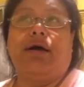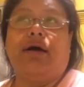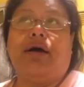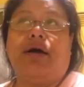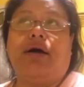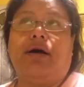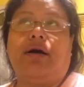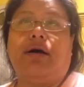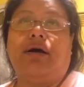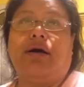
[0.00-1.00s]

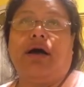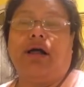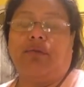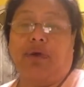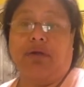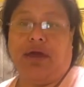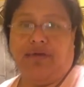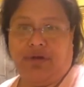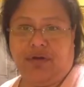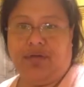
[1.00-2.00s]
I'll probably
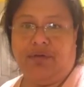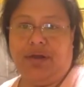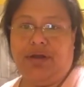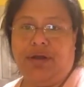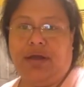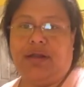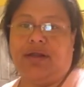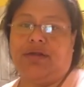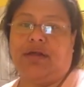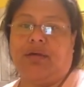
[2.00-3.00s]
have another one. And
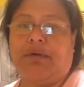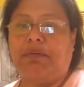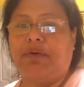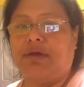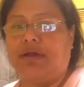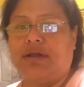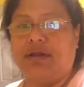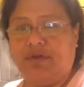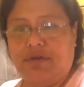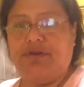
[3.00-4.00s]
this time I'll put a
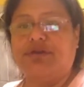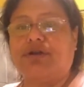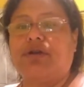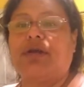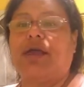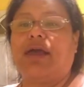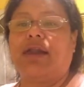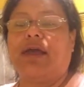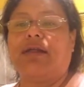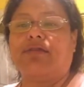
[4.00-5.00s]
little bit of sugar
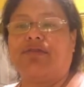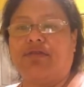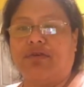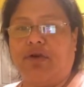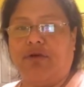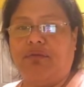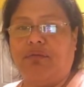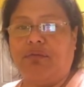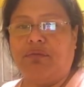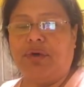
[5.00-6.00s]
again and
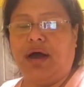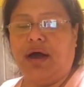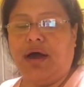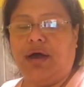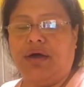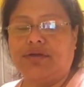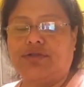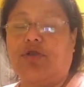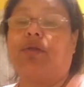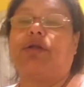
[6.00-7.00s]
some
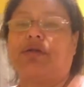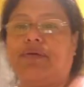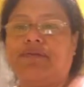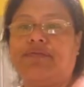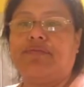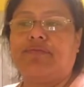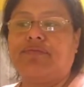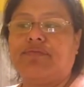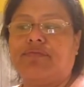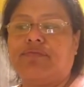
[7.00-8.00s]
soy milk.
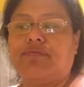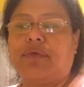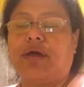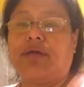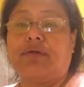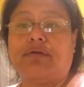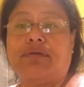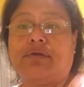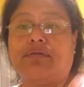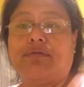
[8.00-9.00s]
And
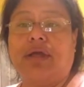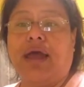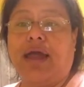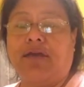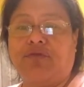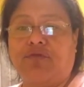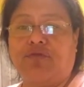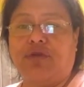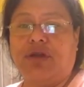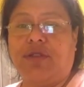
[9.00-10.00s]
I have some
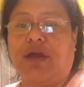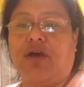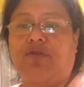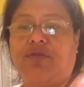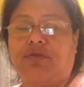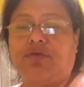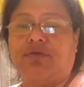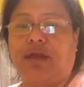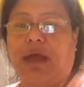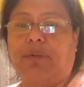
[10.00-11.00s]
fruit in the office,
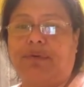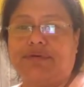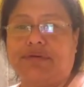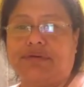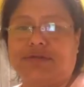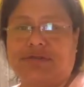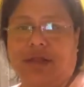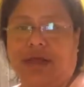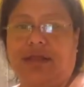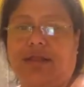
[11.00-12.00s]
mostly apples, because it's
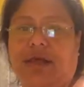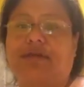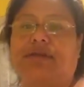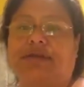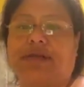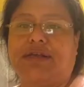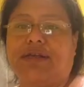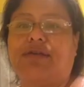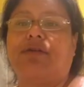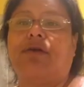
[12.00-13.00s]
like that's the
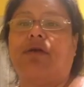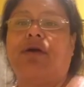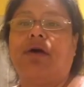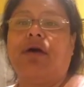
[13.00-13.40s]
season. So